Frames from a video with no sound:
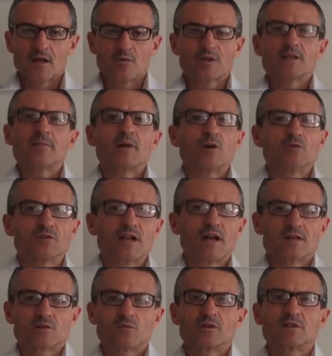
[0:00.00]
What about
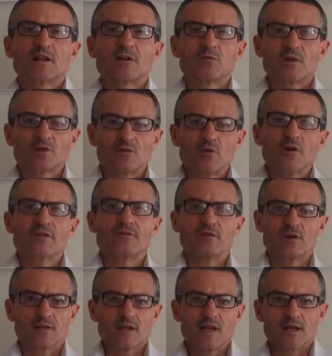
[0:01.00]
us? What are we doing
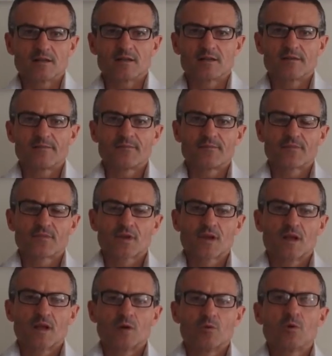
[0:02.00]
for that?
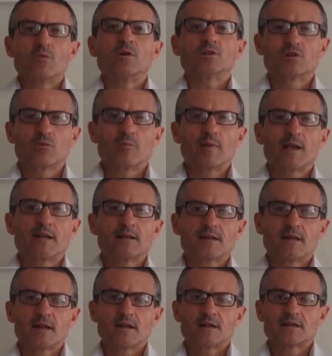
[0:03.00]
We want to
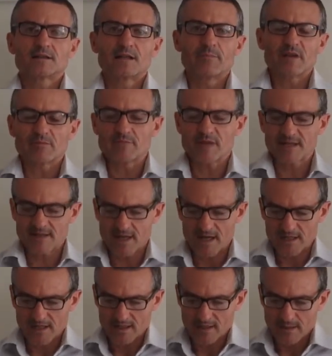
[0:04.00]
build SABIR
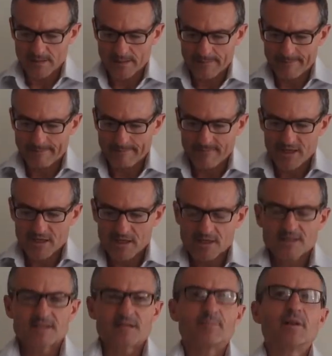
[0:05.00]
Maydan.
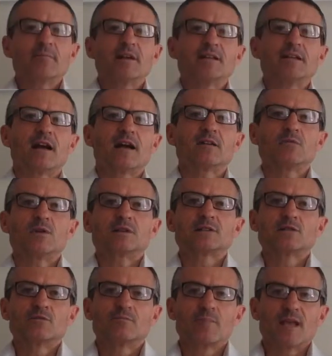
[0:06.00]
SABIR Maydan
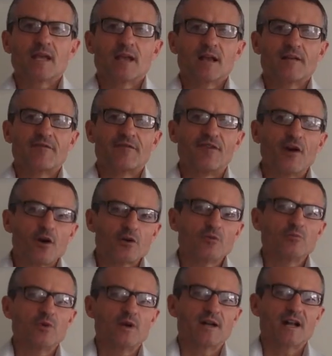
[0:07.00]
was to be a
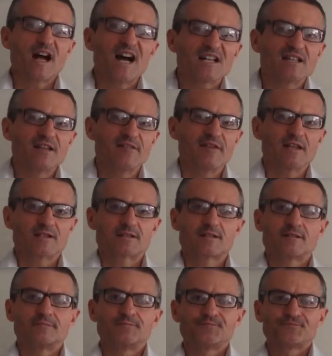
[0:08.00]
forum where
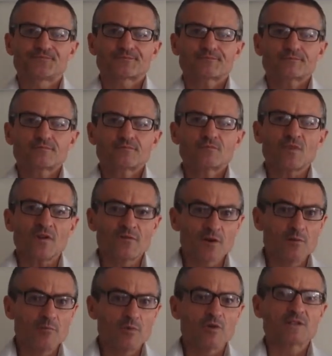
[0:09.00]
activists
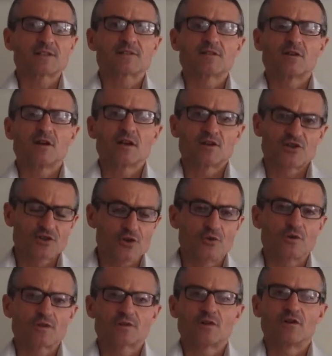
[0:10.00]
from both
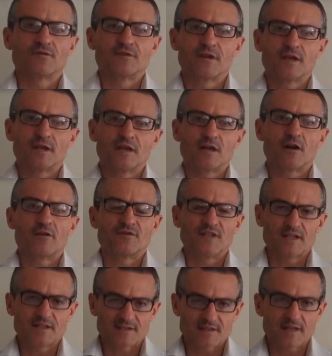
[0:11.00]
shores of
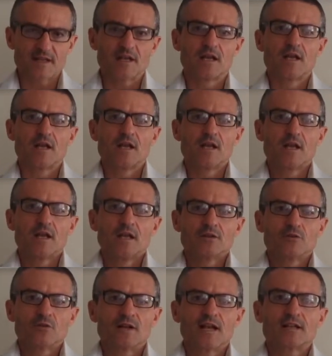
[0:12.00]
the sea,
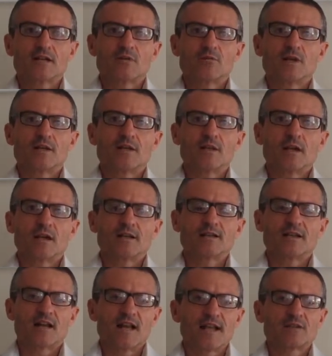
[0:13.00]
together with
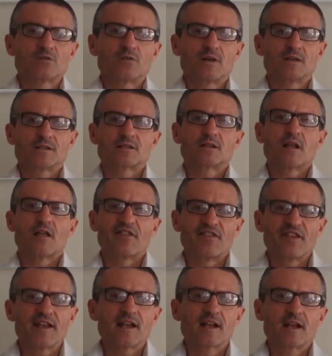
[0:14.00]
intellectuals,
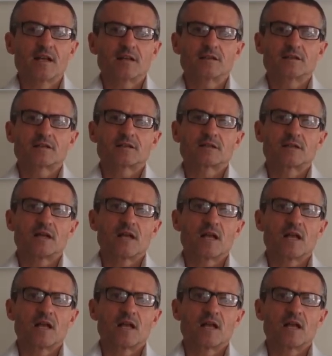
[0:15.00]
thinkers,